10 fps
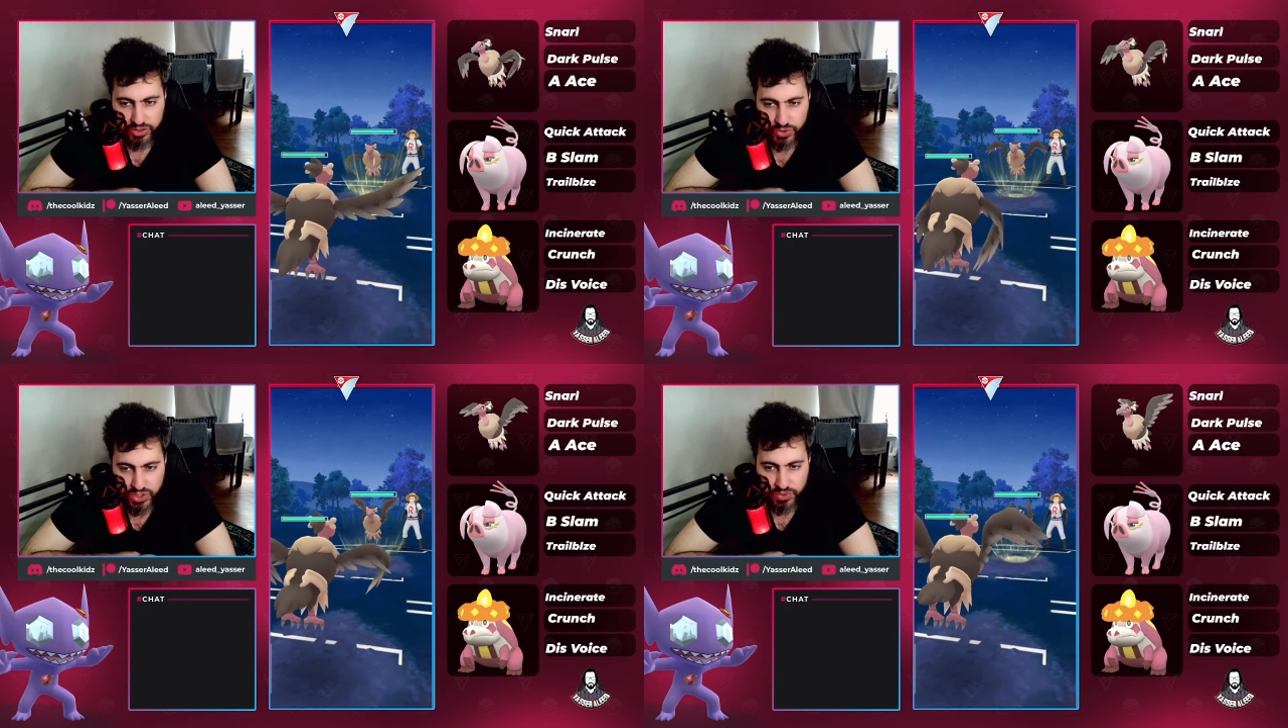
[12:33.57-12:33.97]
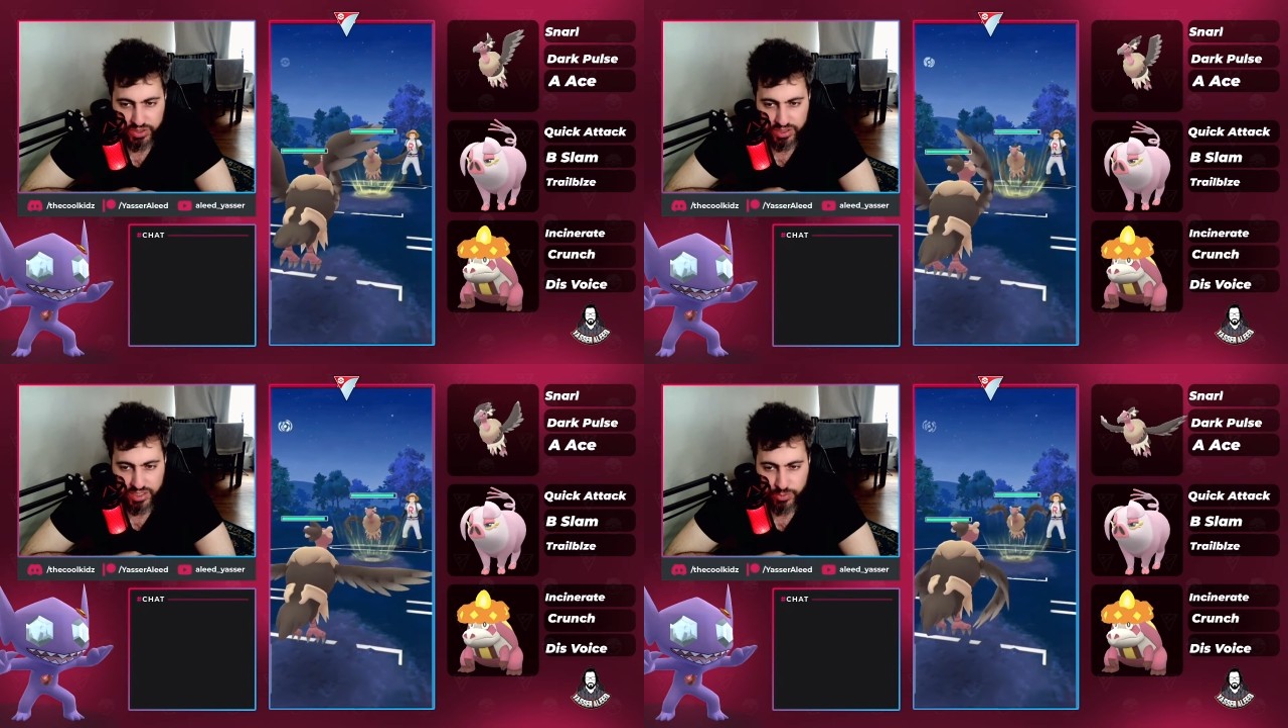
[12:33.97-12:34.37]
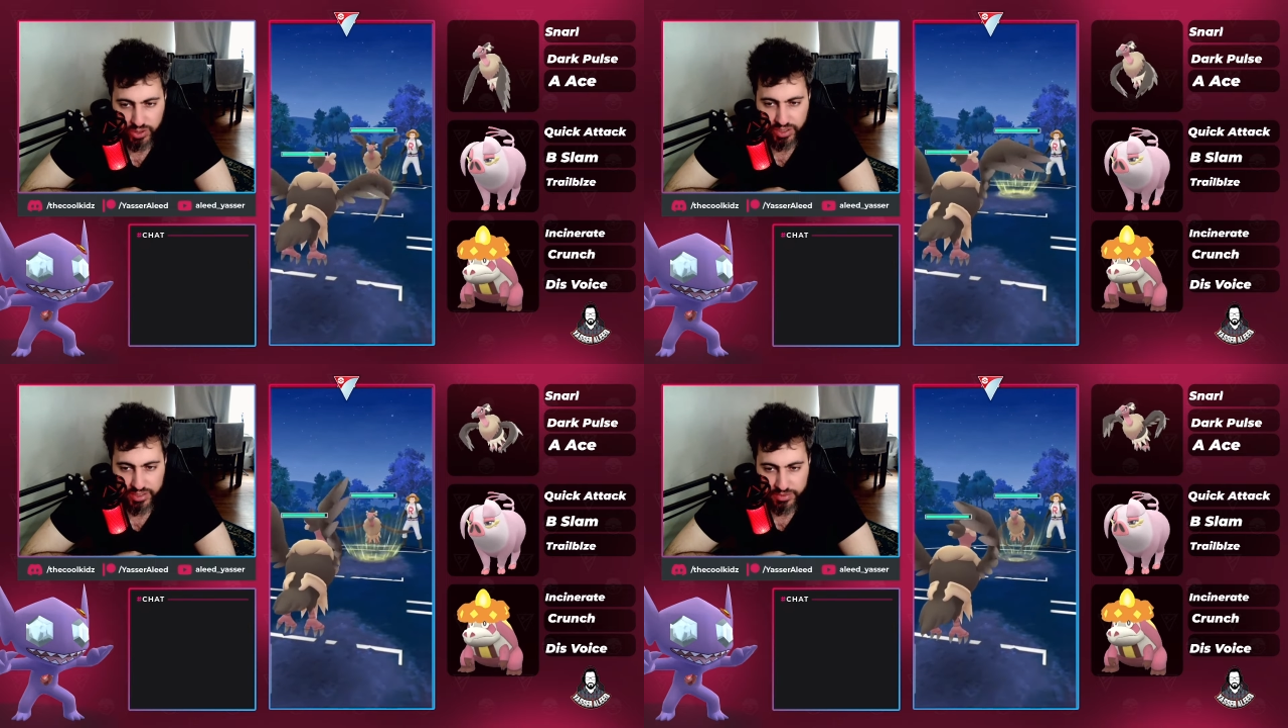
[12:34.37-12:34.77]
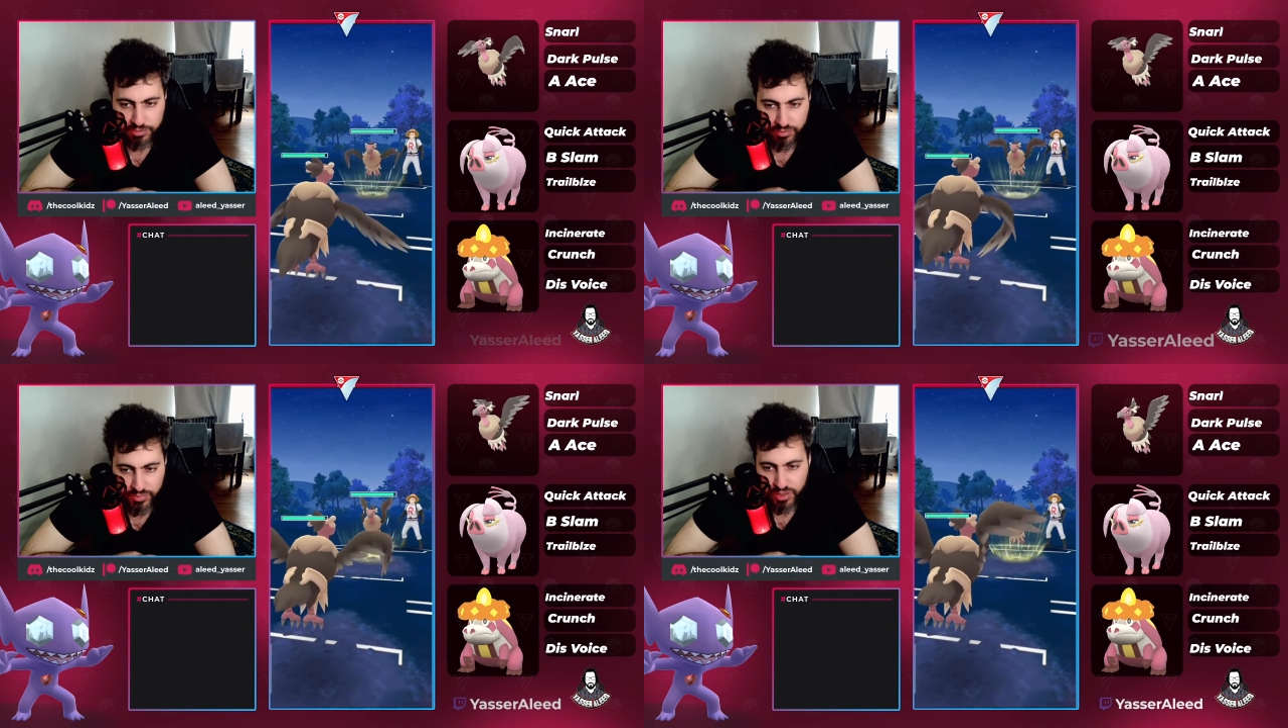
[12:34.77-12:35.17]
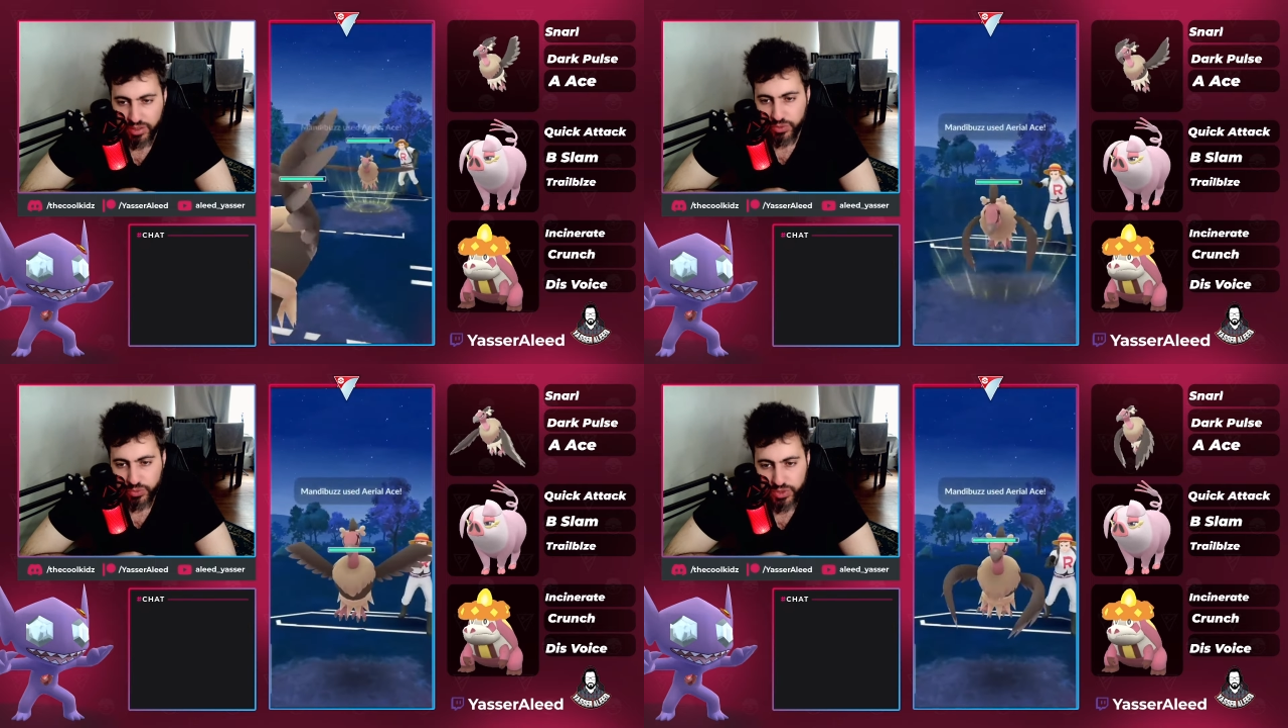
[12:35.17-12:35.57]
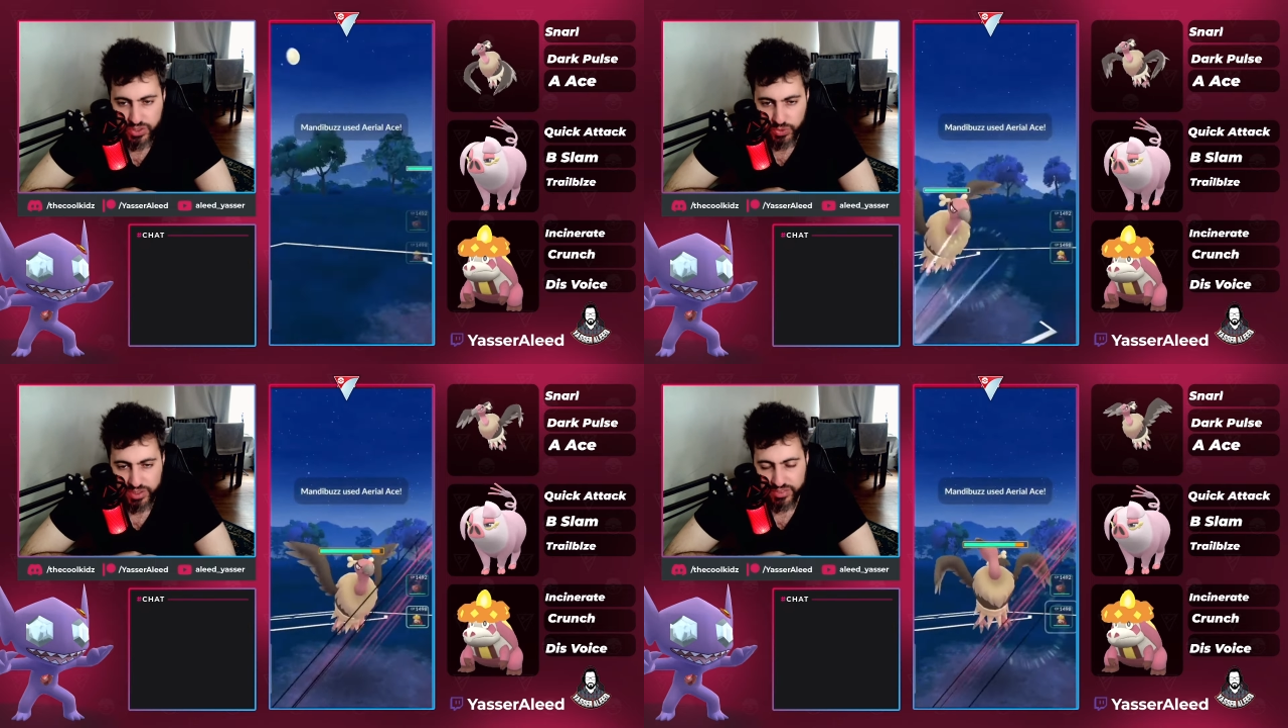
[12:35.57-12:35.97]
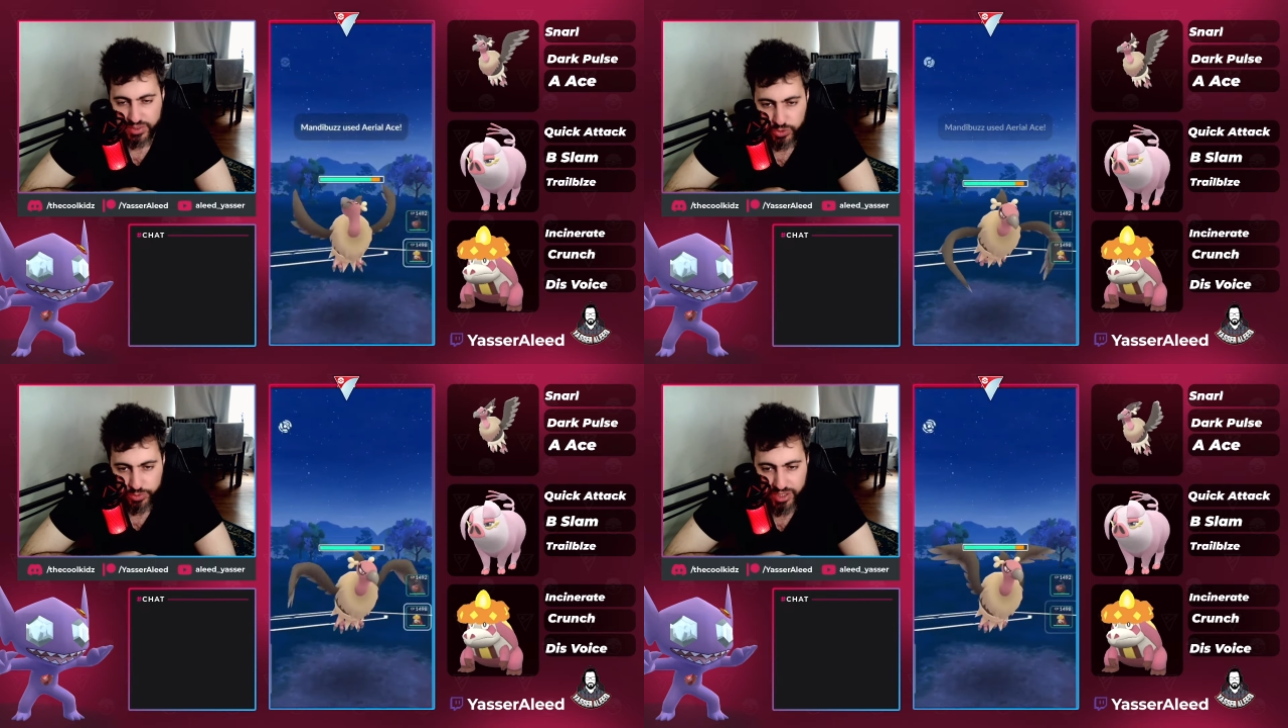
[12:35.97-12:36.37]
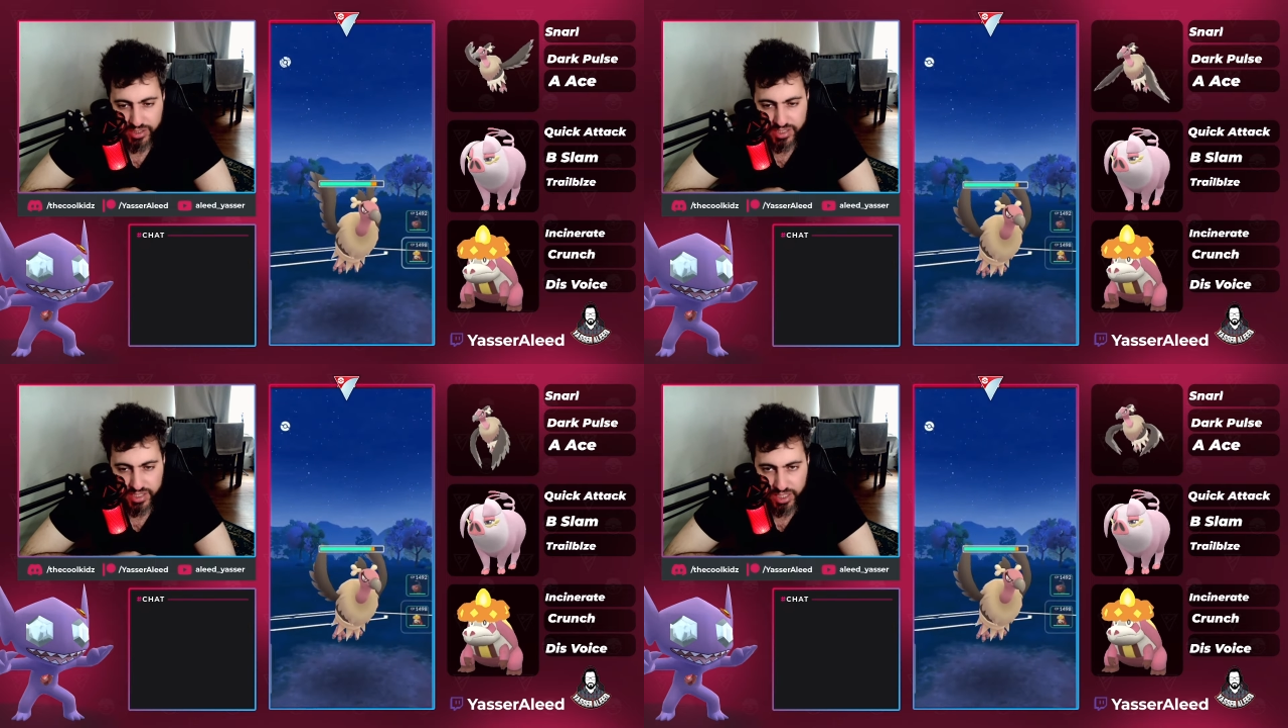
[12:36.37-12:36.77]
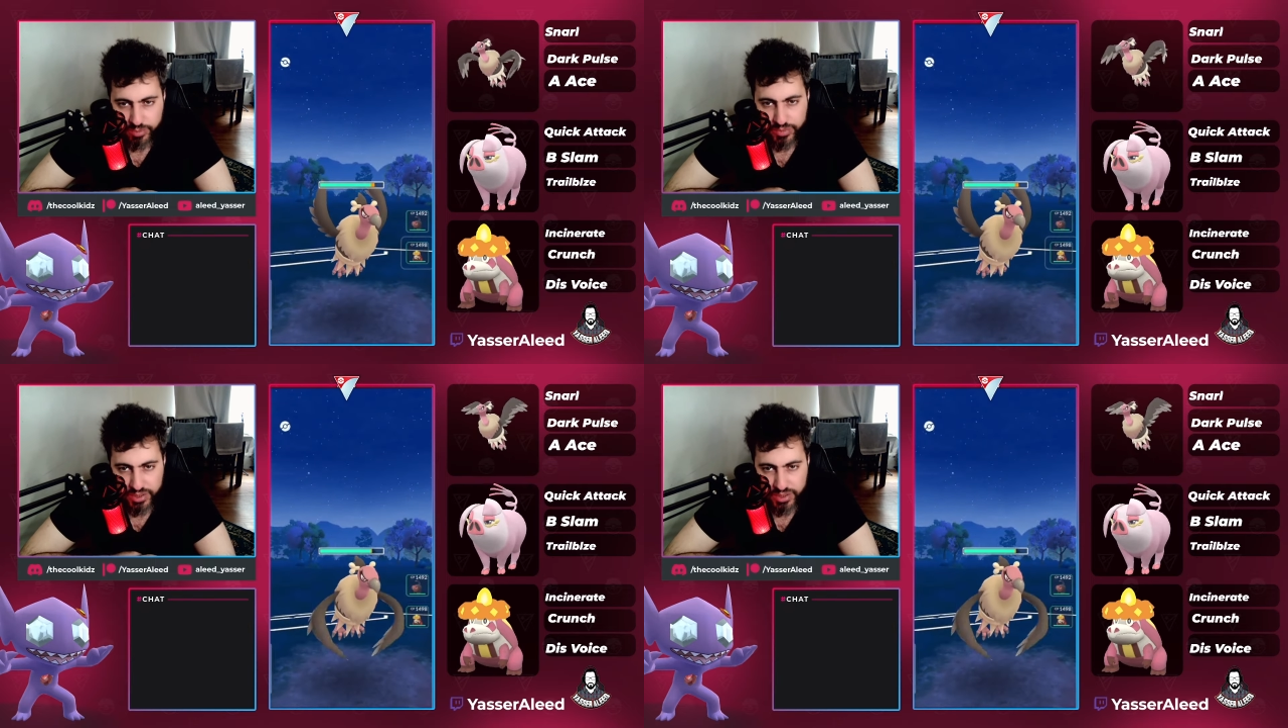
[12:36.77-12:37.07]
used to it it's more like it's whatever we play this game